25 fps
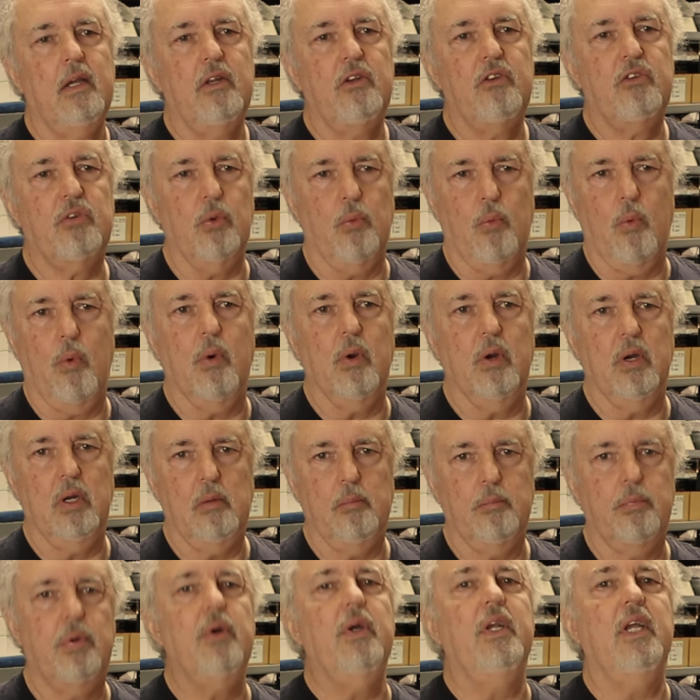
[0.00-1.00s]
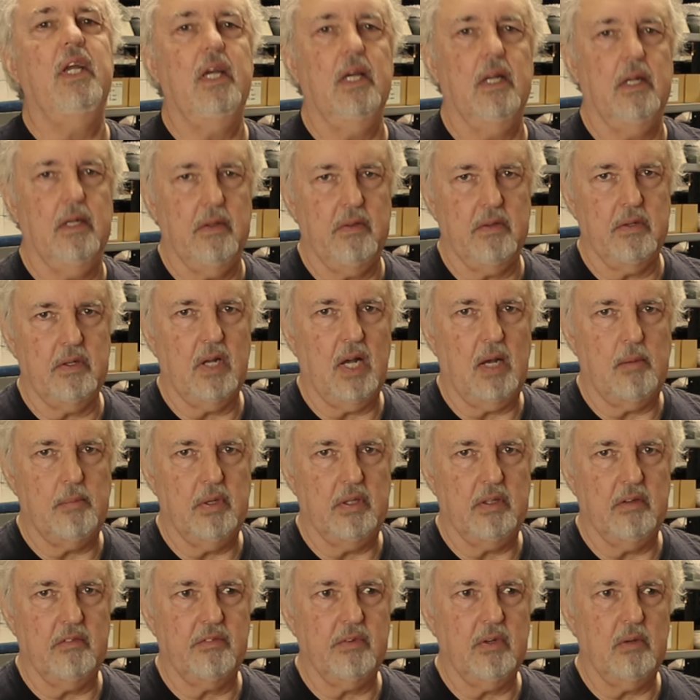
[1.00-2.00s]
to warrant putting another knob
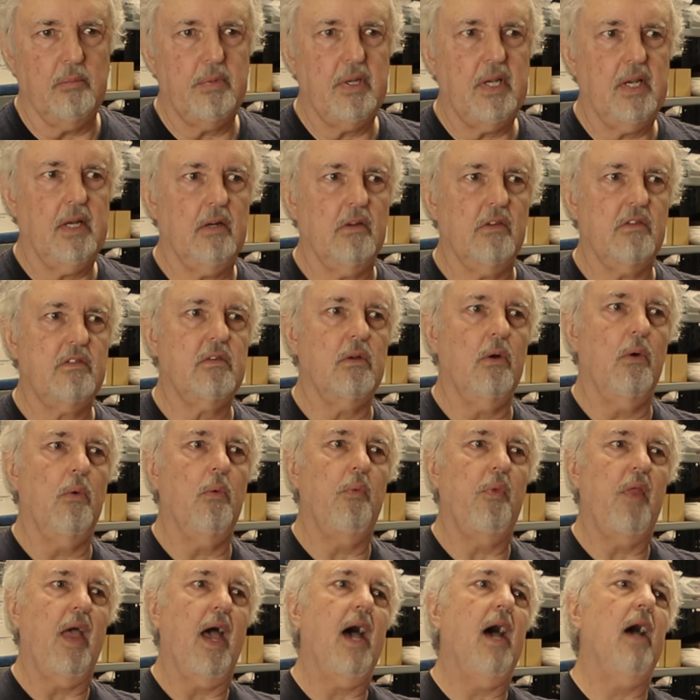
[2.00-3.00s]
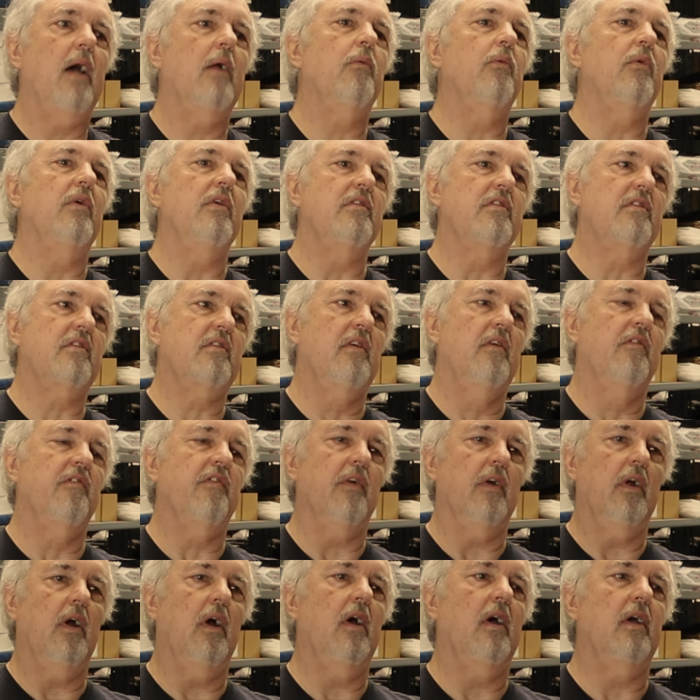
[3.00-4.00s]
on the front panel. So that was,
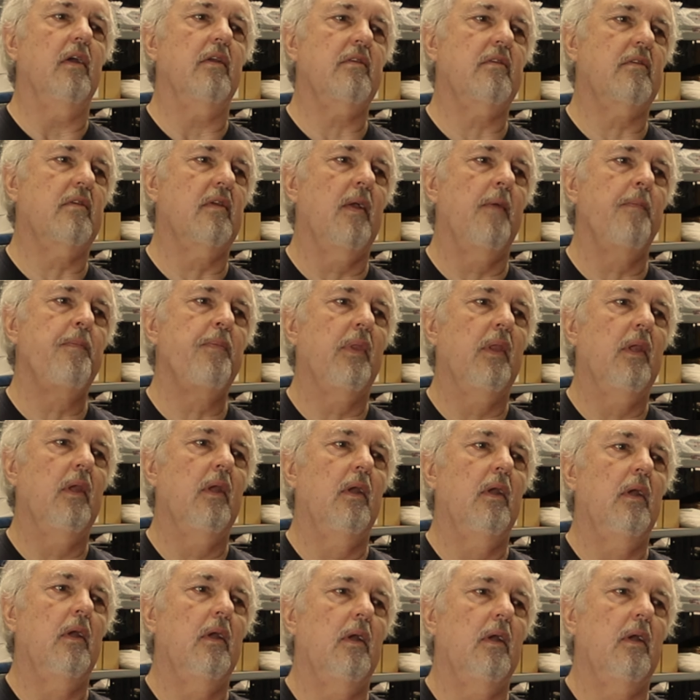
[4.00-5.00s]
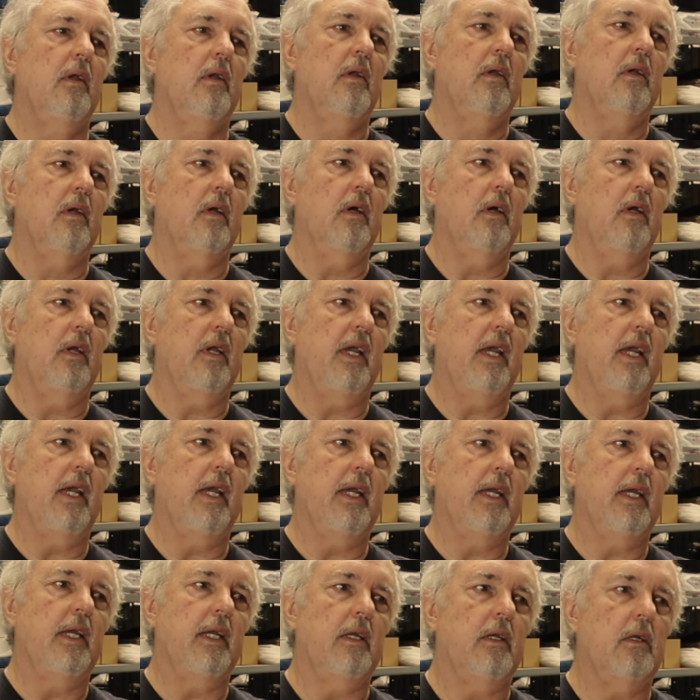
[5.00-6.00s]
for us,
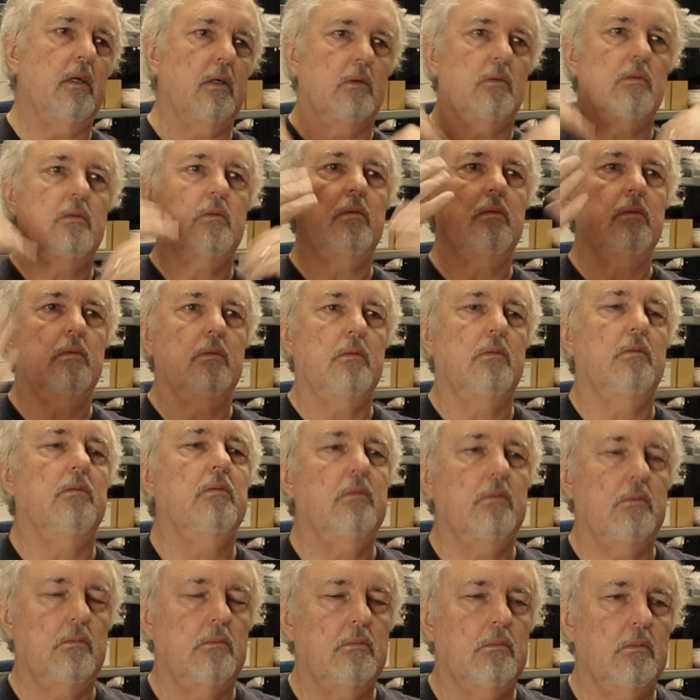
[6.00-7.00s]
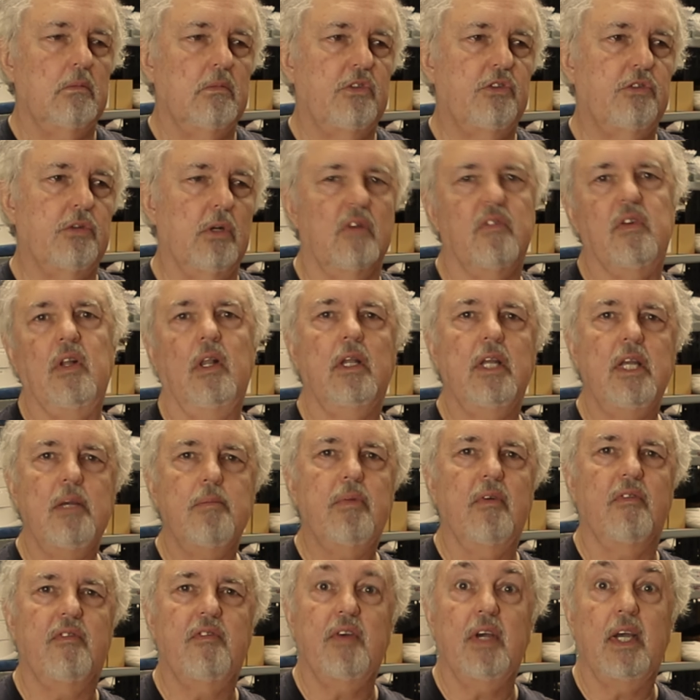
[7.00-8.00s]
a sort of a
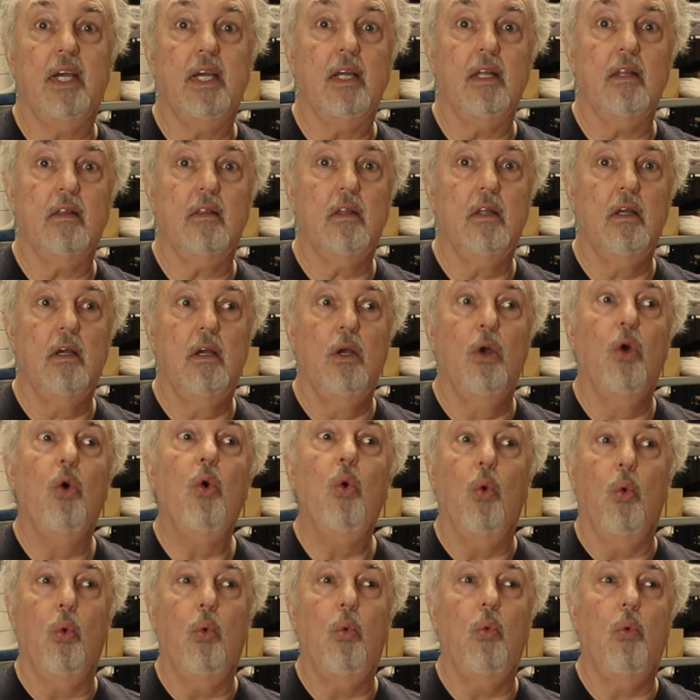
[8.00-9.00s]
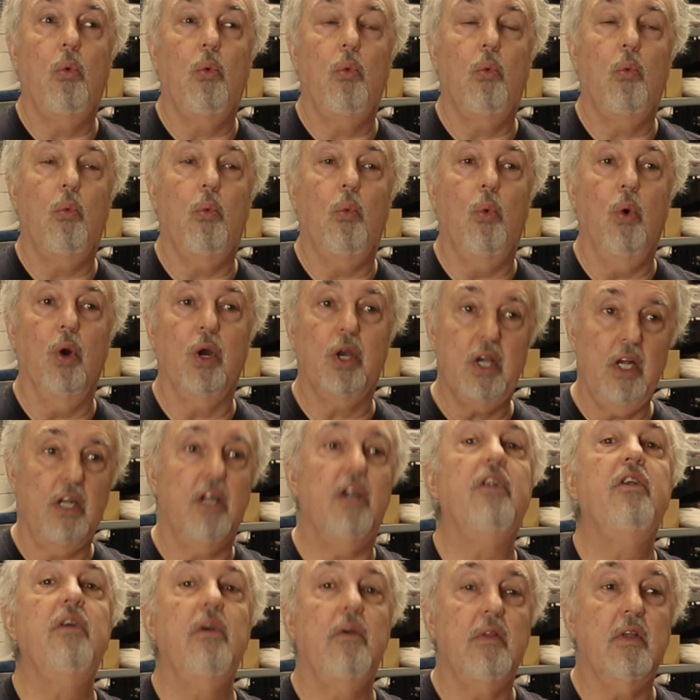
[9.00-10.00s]
leap of faith. We're going
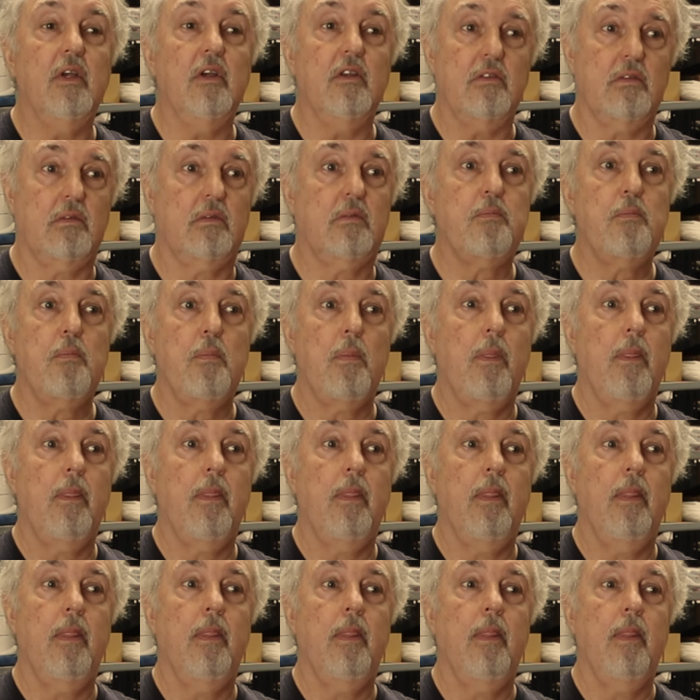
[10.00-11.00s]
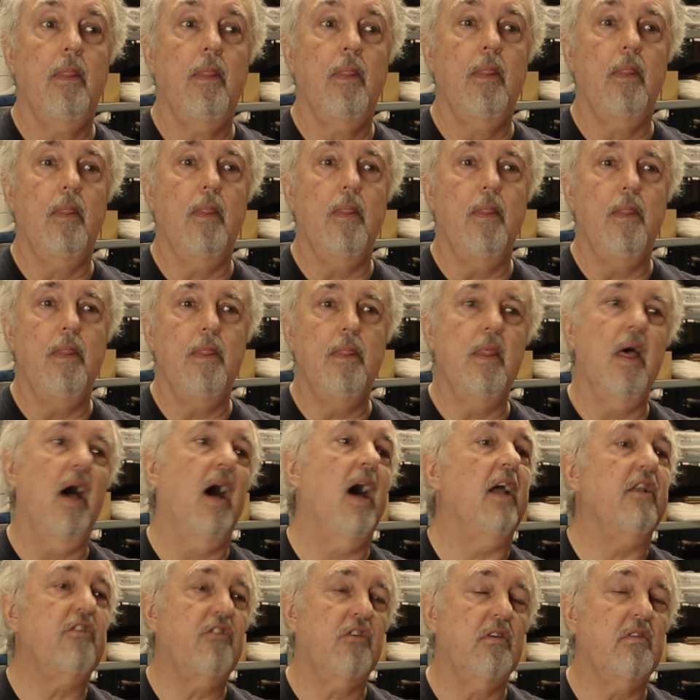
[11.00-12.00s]
to do this
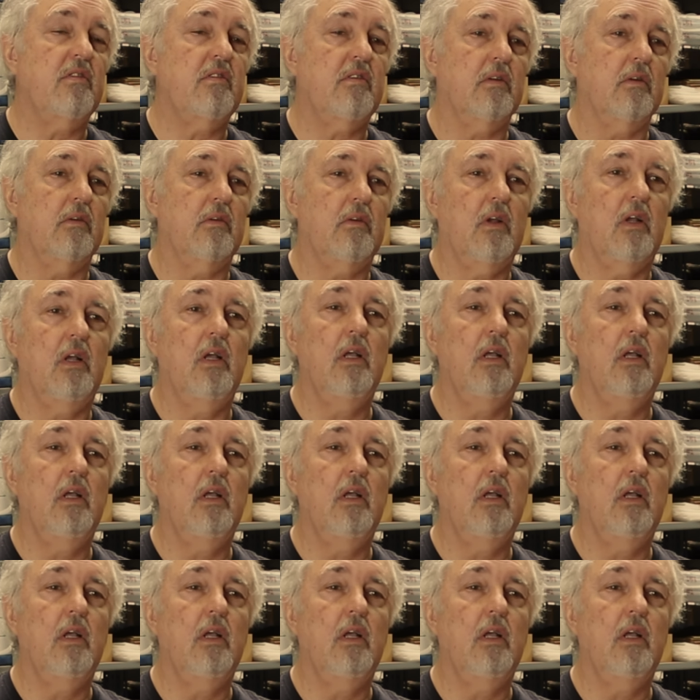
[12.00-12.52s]
not just to